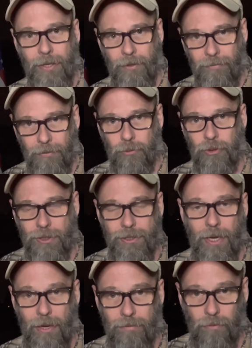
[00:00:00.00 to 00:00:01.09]
the filters
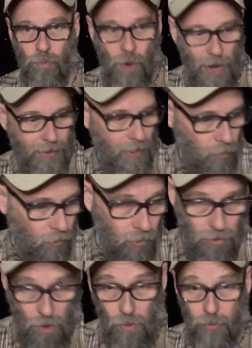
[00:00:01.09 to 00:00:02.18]
inside of them wet, they will
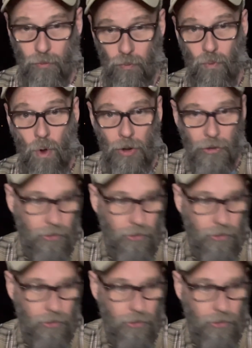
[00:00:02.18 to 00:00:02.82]
hold water